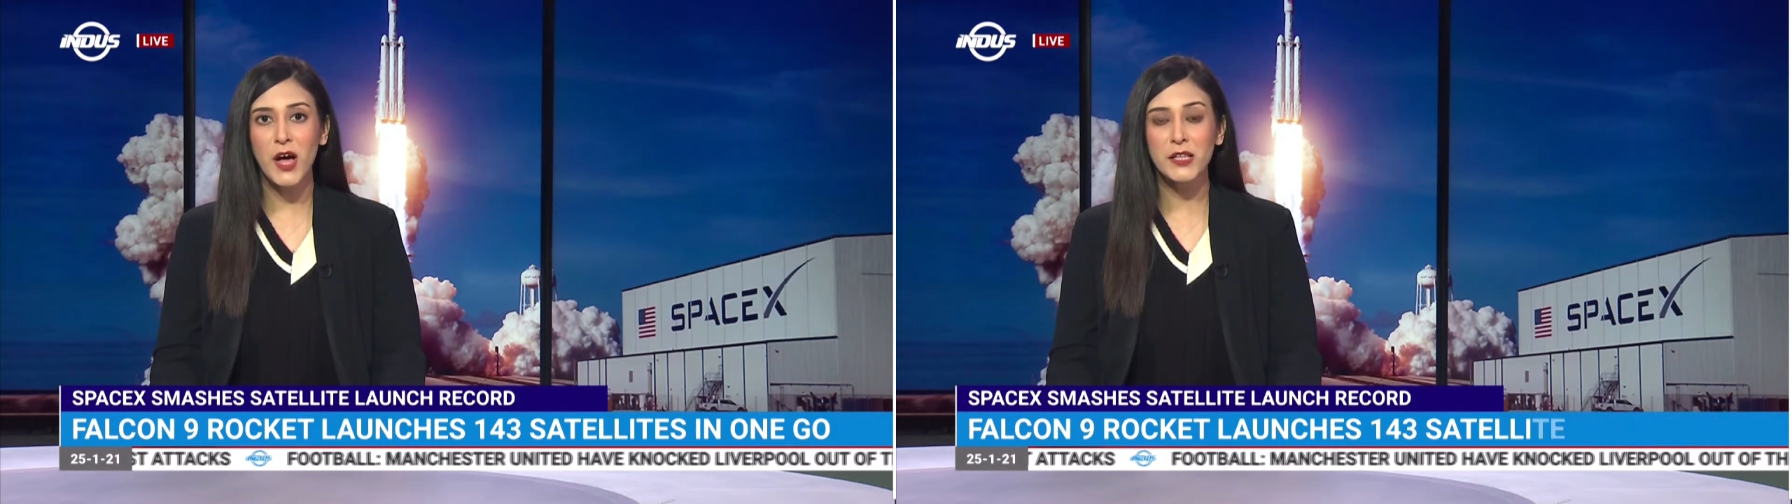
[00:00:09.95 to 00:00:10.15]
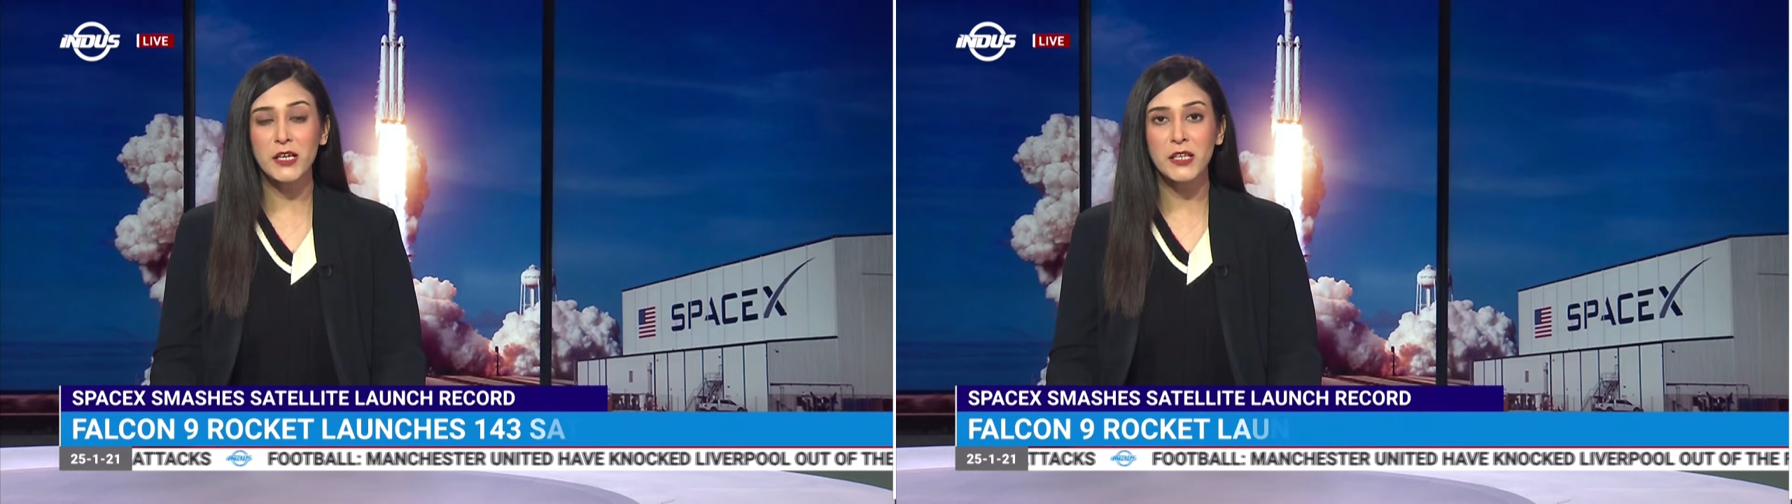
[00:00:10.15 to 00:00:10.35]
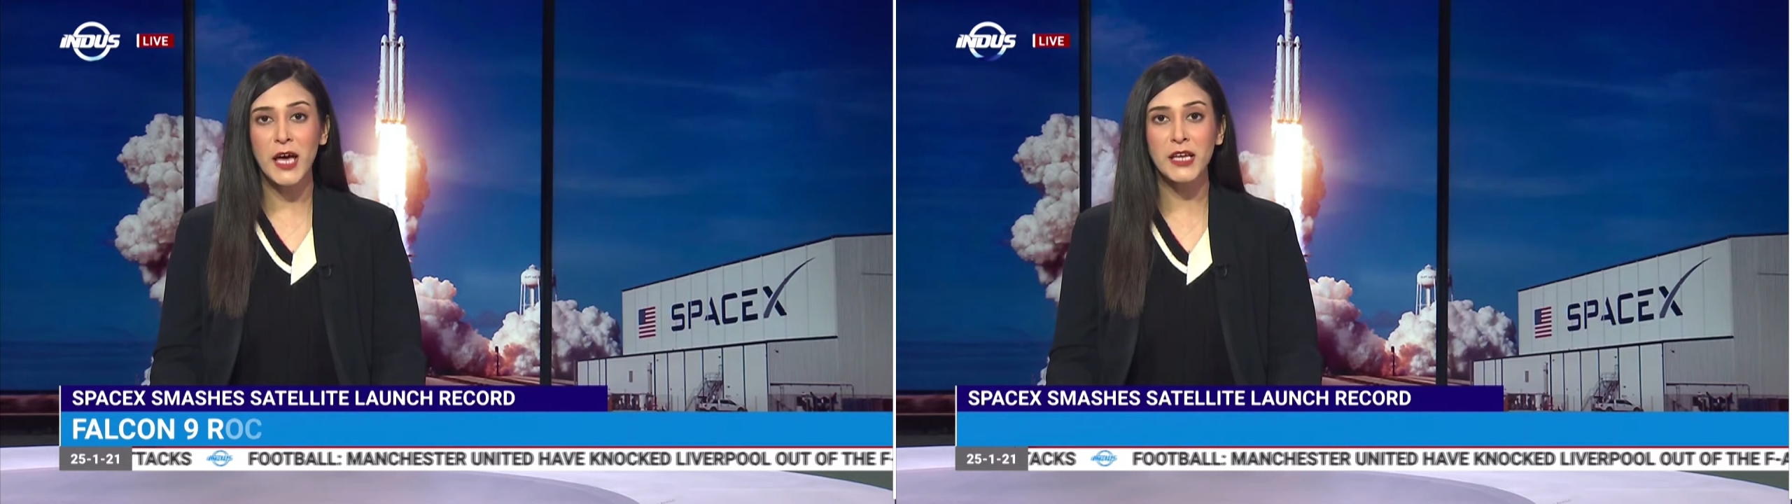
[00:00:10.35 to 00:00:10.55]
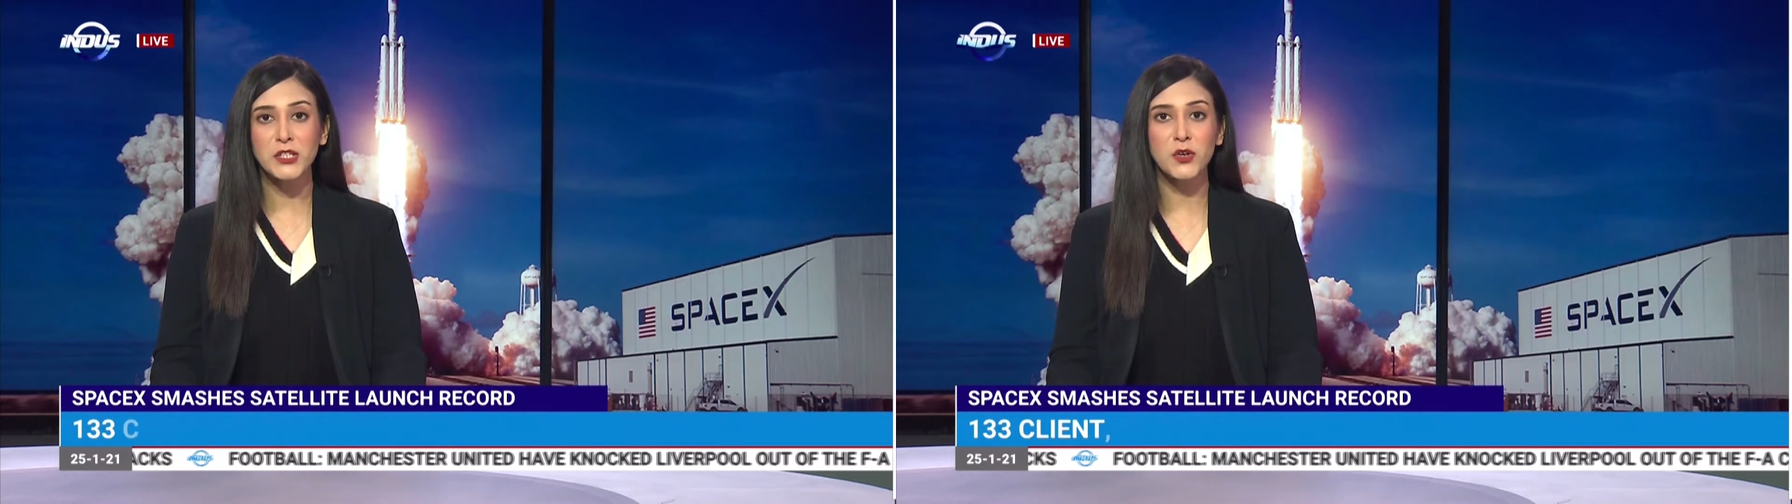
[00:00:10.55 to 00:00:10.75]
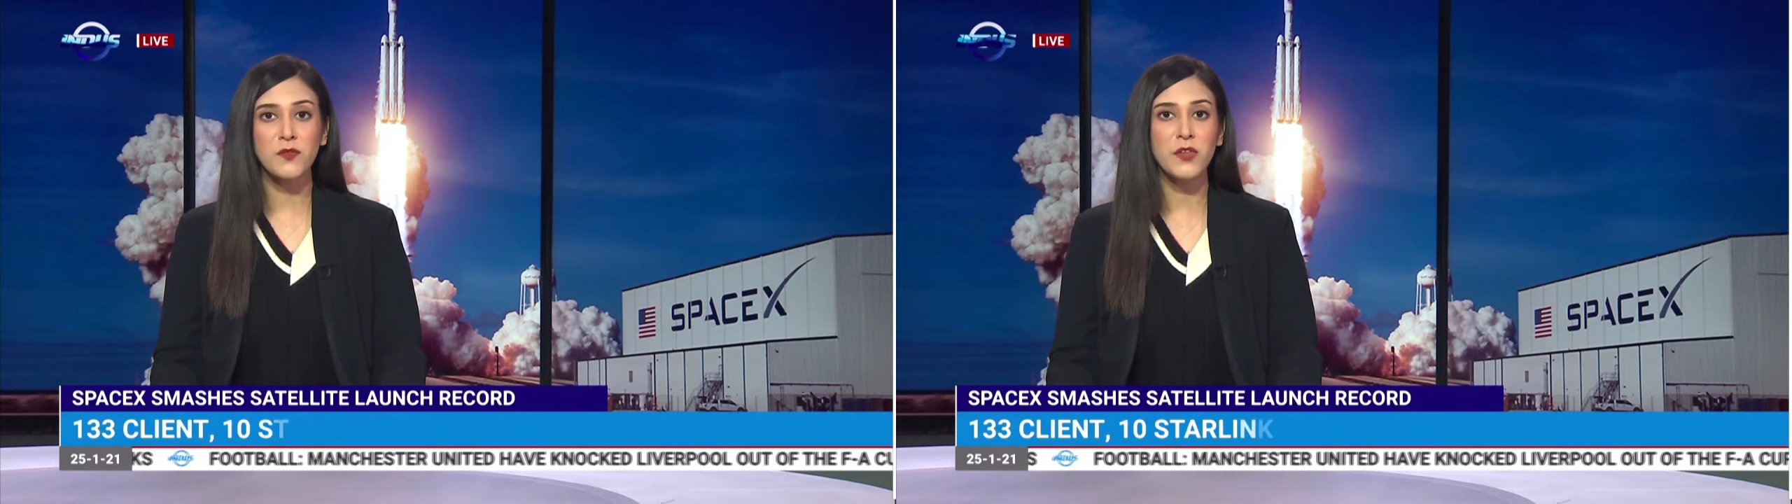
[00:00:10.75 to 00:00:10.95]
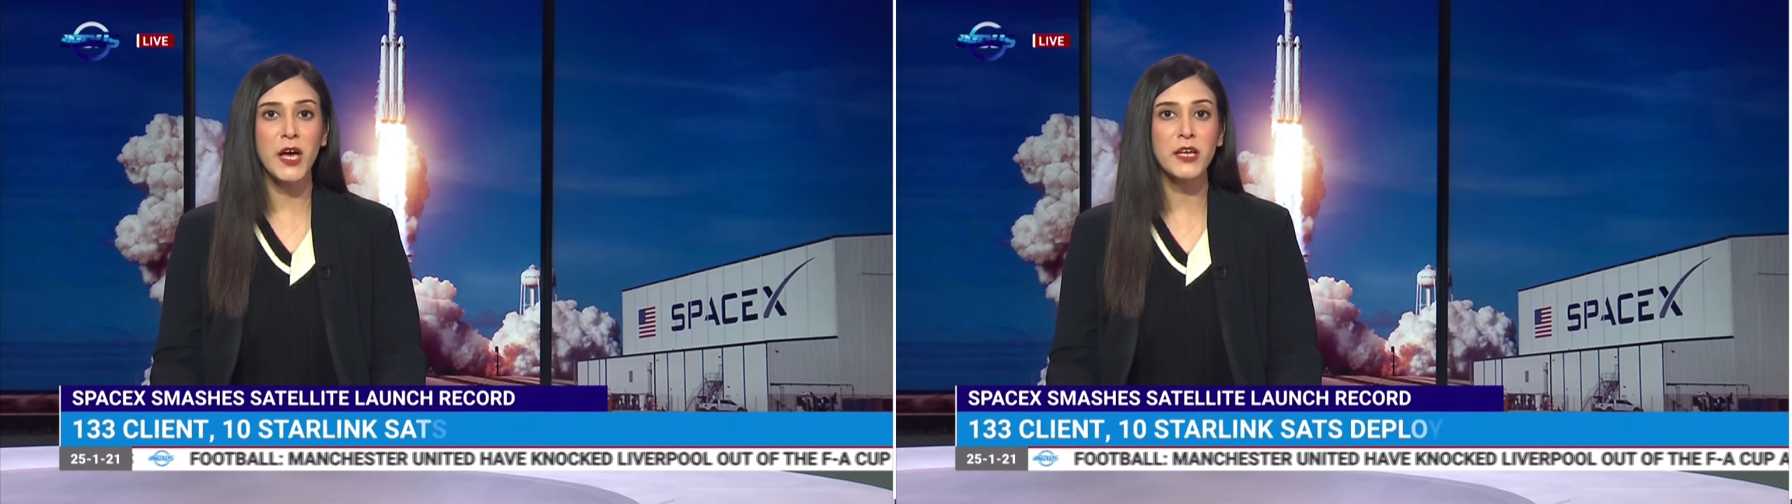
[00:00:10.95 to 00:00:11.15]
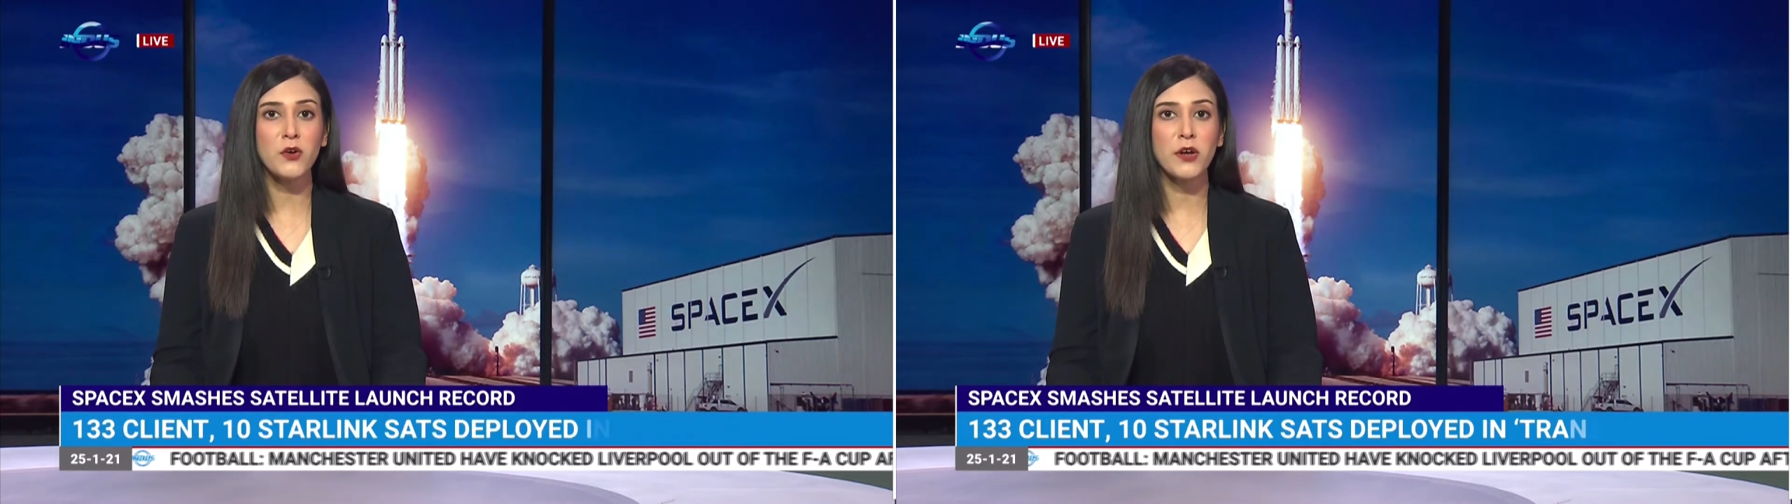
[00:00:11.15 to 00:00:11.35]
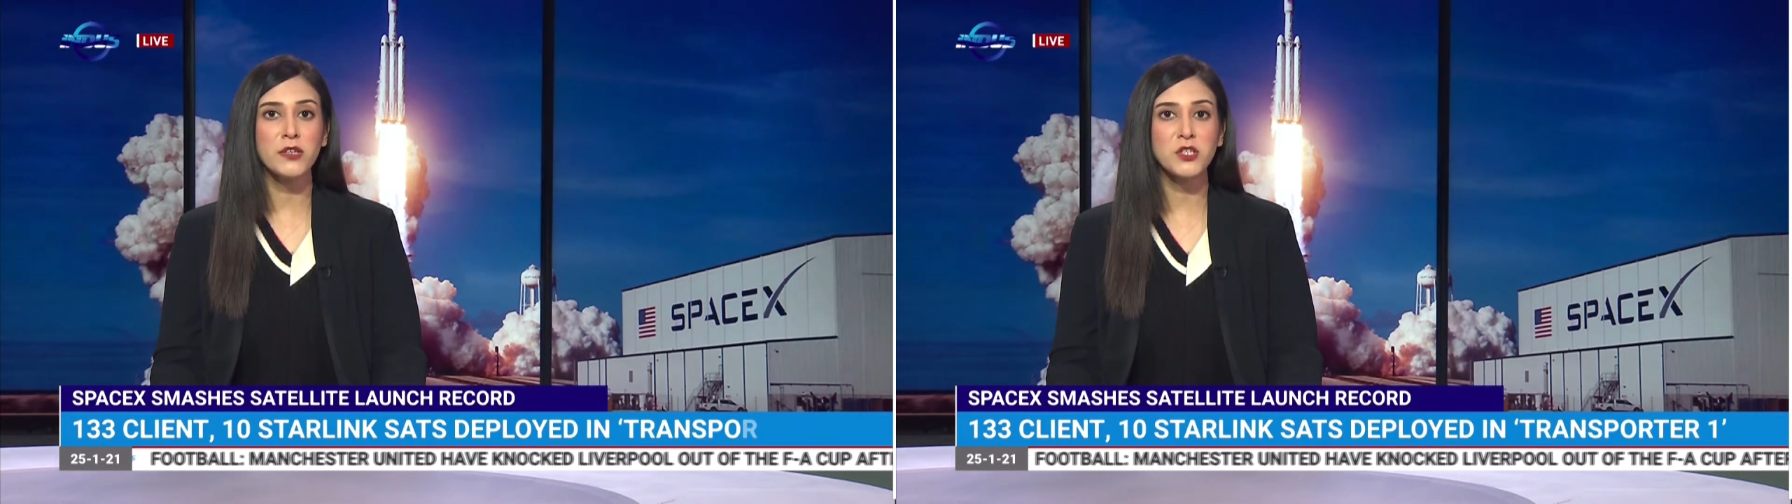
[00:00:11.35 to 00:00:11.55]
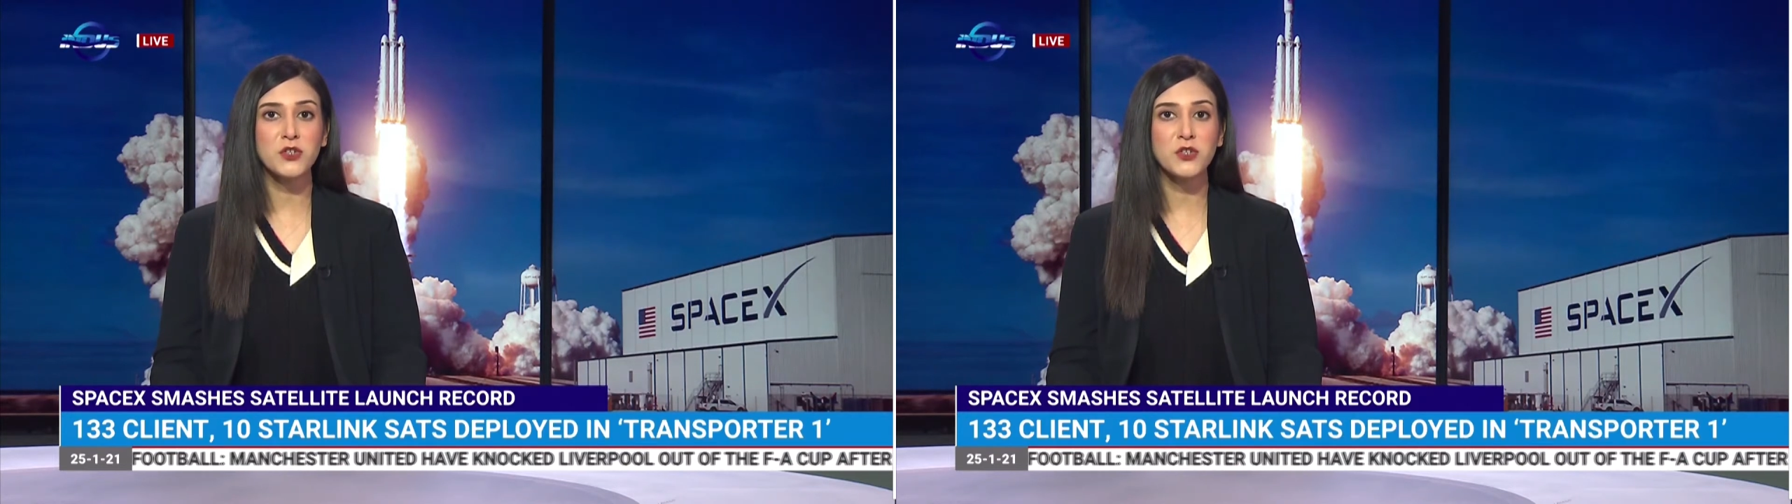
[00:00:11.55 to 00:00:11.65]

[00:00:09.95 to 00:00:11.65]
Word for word: The Falcon 9 took flight